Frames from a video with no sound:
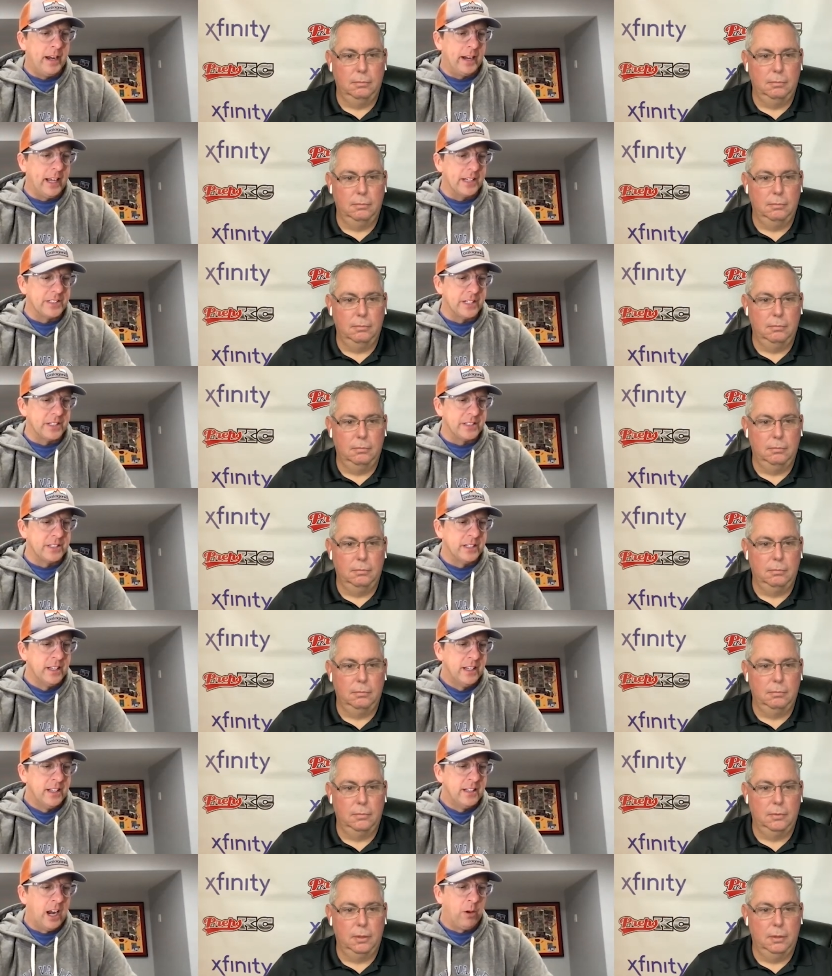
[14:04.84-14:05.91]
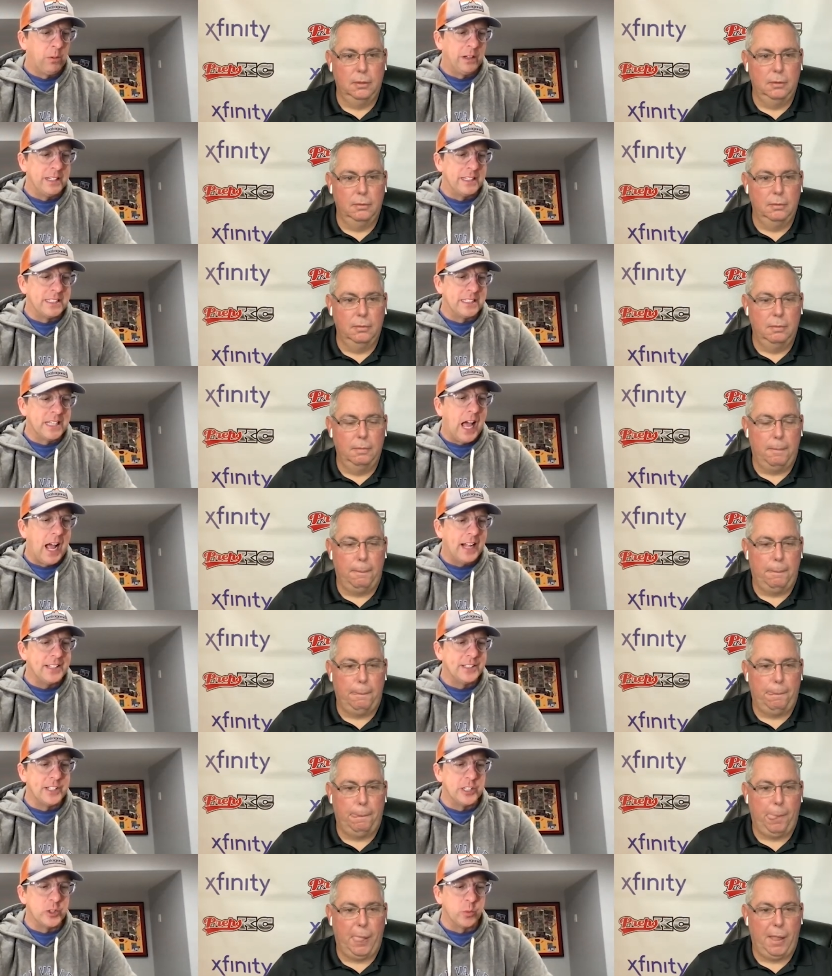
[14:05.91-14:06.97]
Speaker 1: I guess it's not really
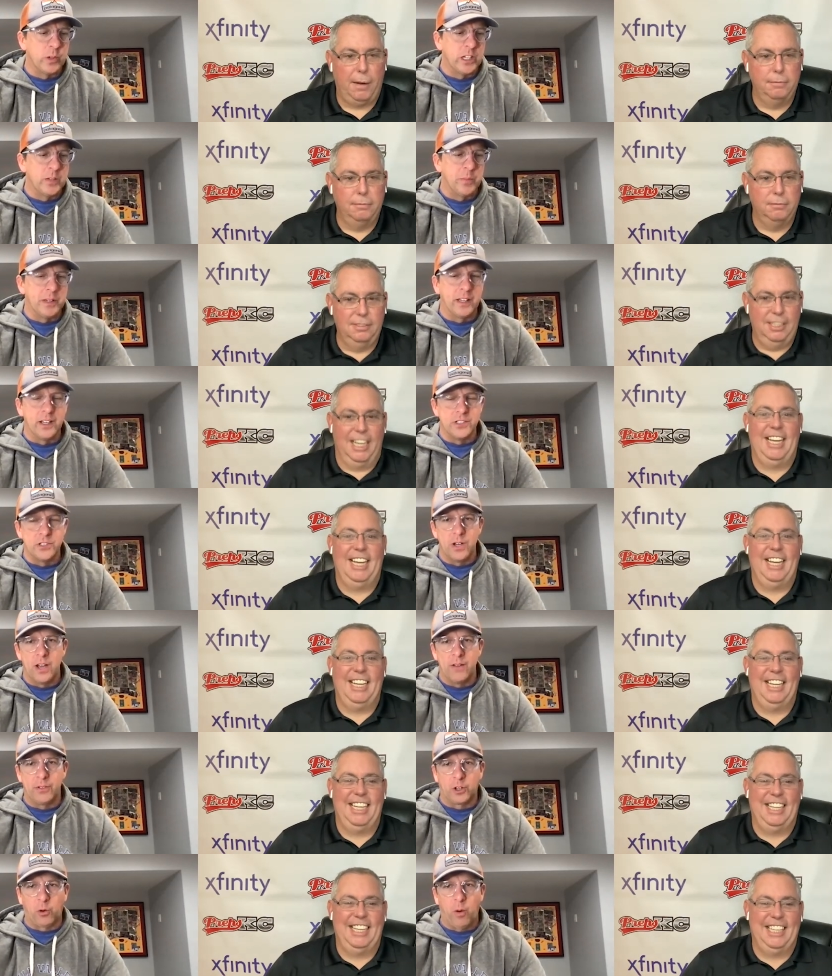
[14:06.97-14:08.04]
sides this week because you have the